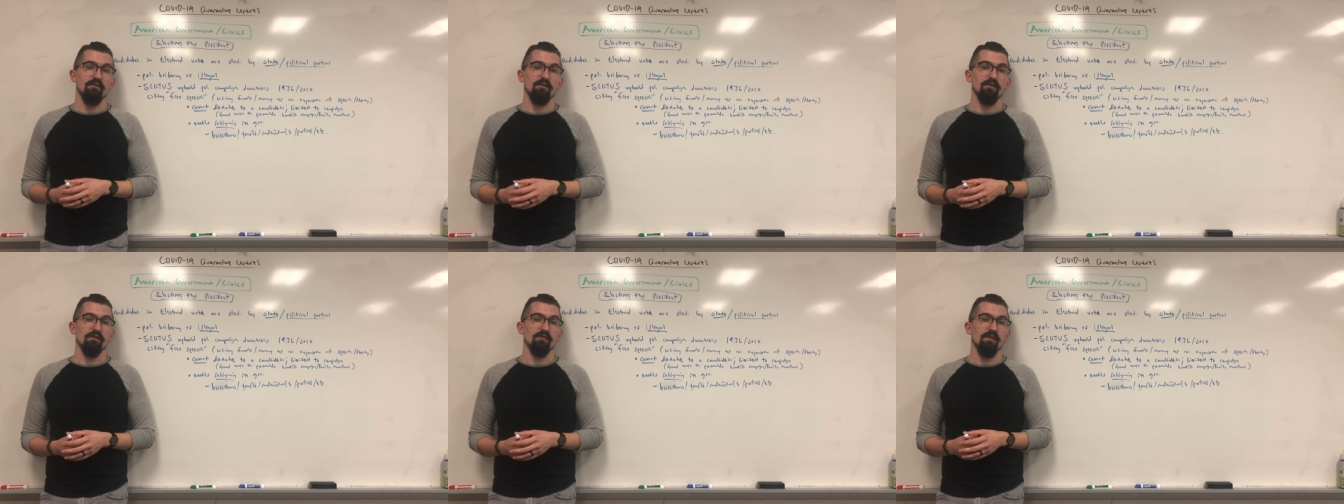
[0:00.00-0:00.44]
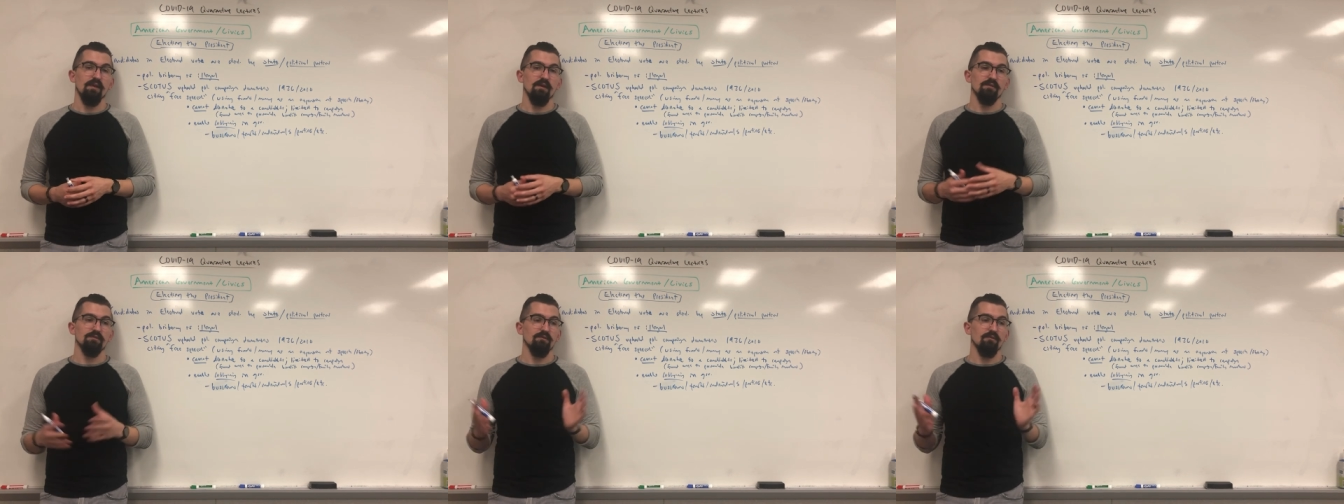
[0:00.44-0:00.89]
funding.
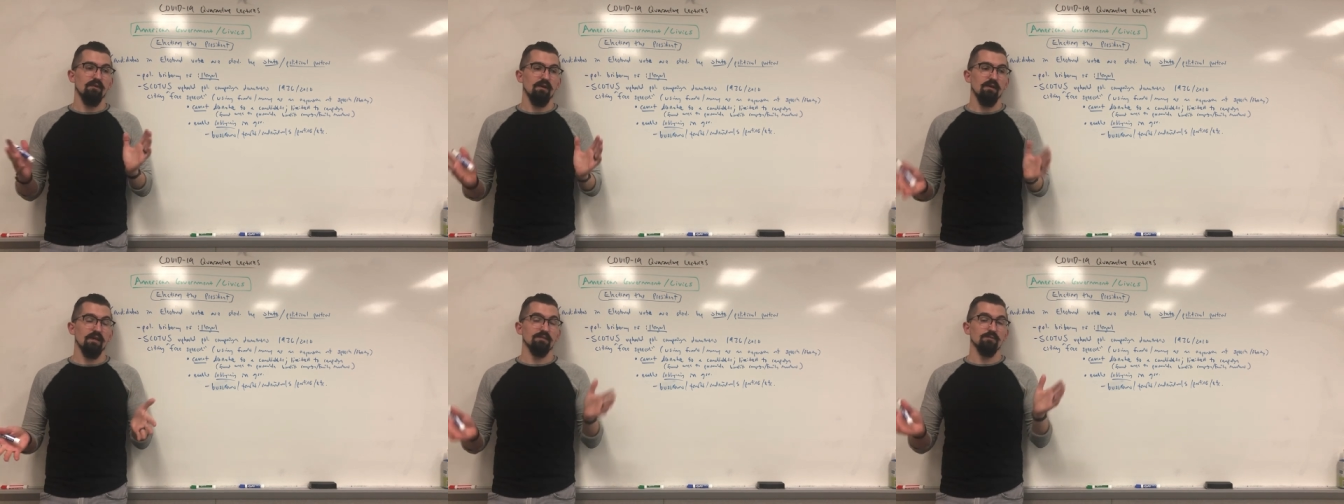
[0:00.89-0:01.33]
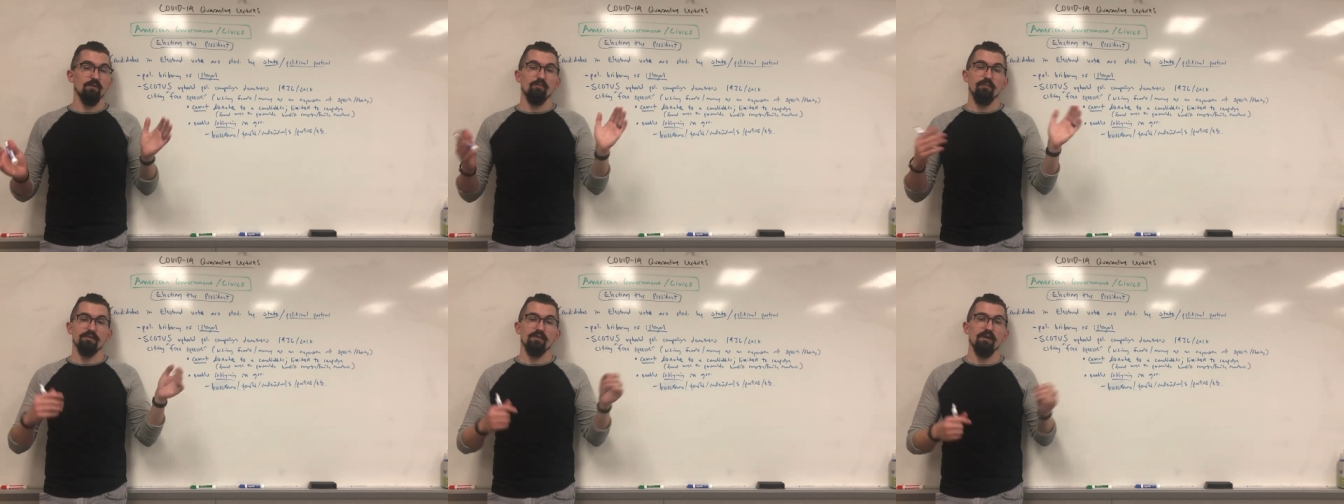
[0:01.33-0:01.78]
So next week
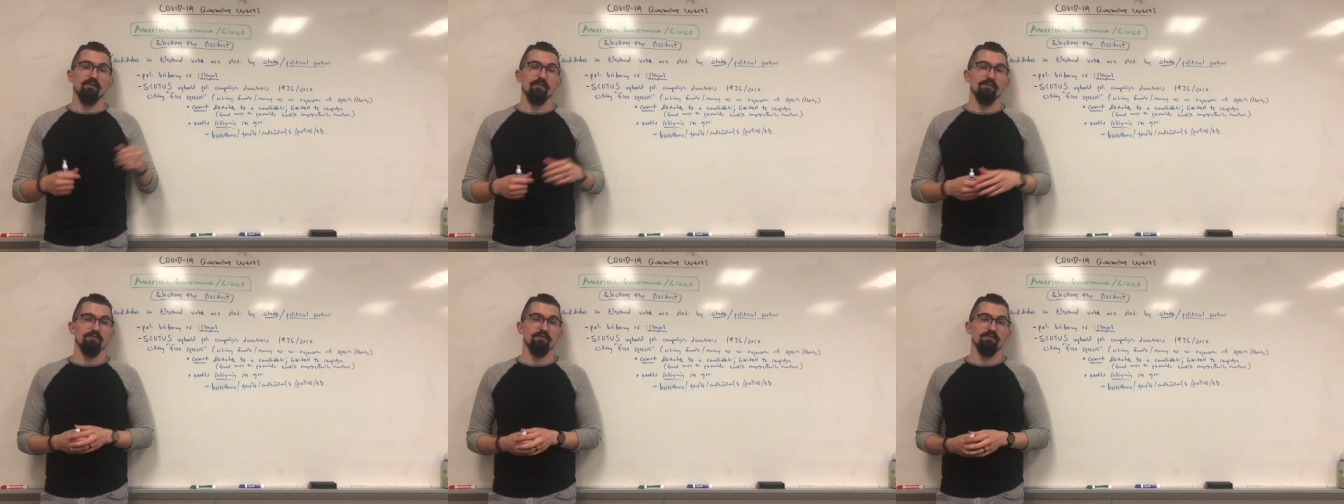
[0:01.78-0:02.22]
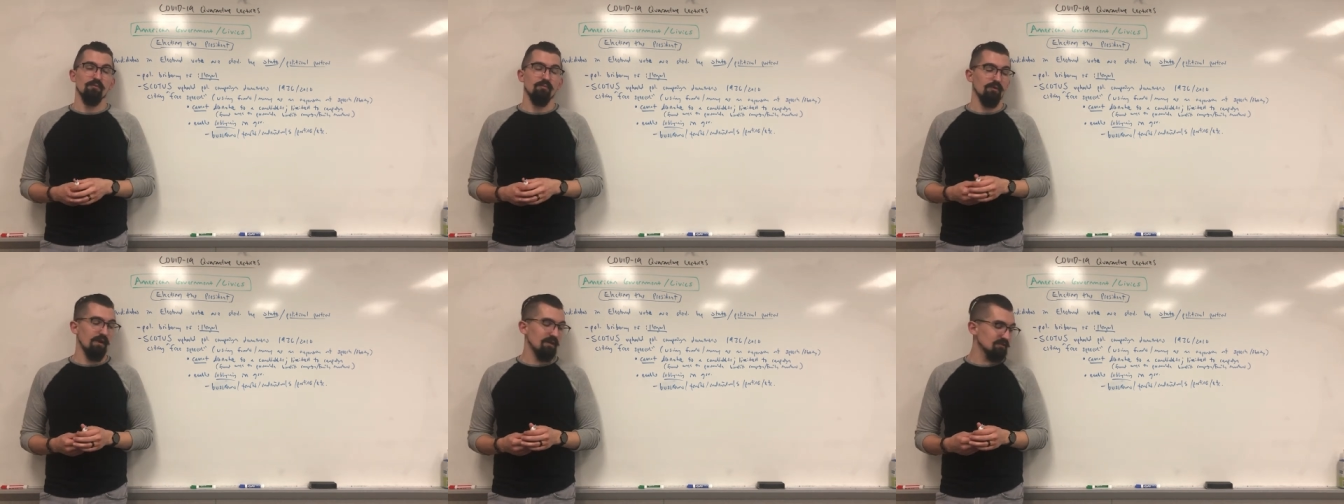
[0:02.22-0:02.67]
we'll be talking about the judicial
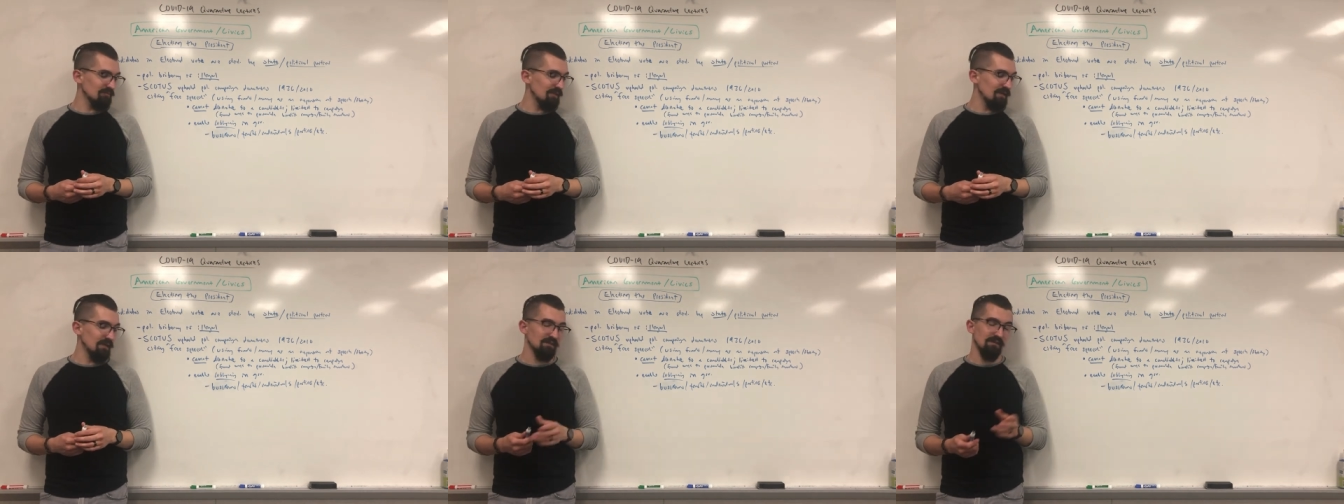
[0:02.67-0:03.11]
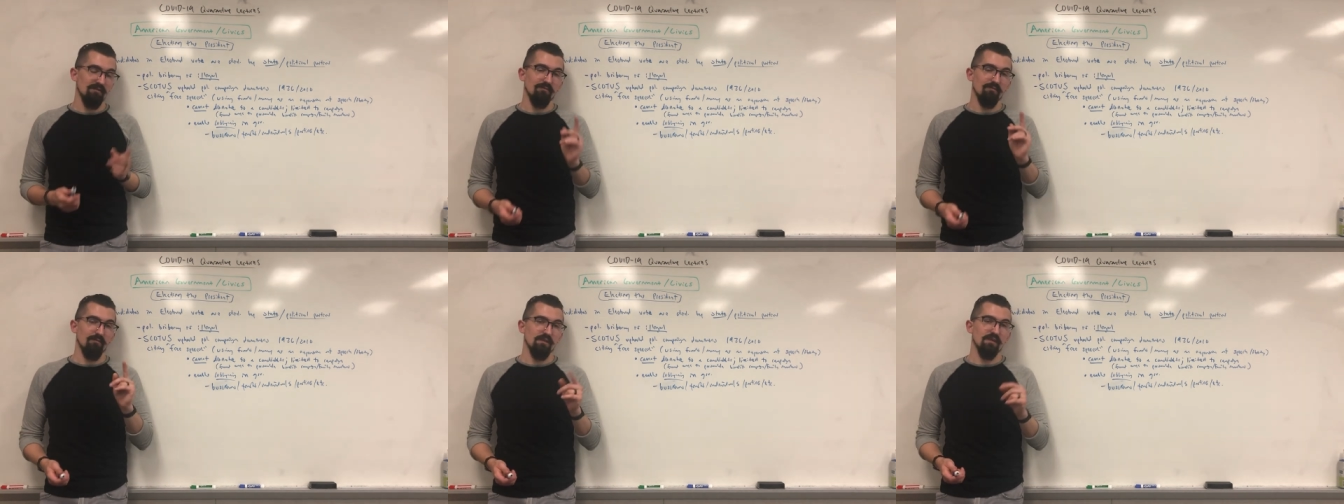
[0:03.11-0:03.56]
branch, but that is it
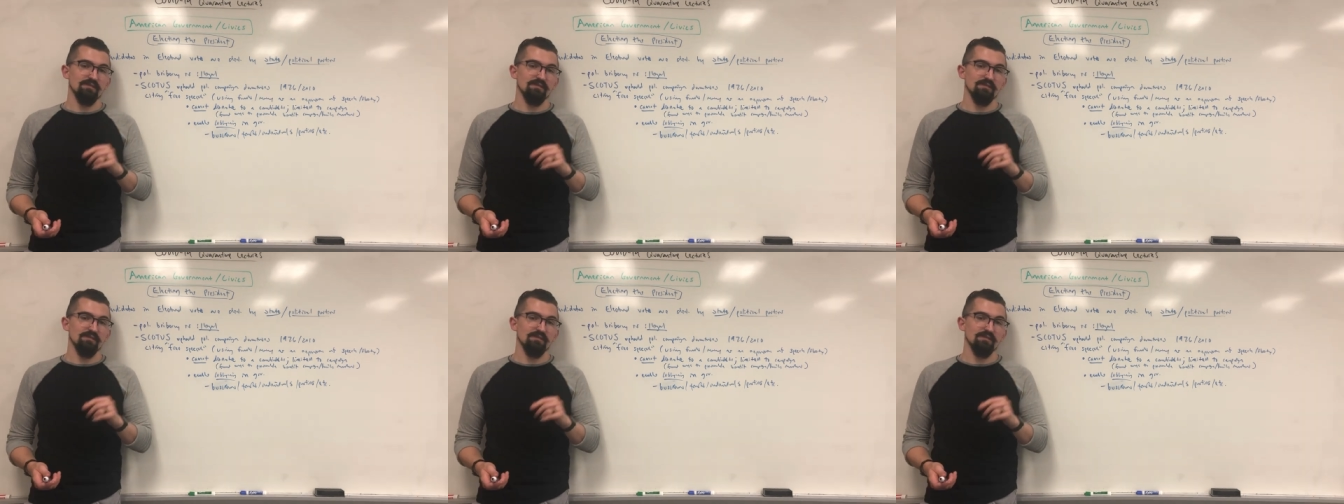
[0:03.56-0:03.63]
for the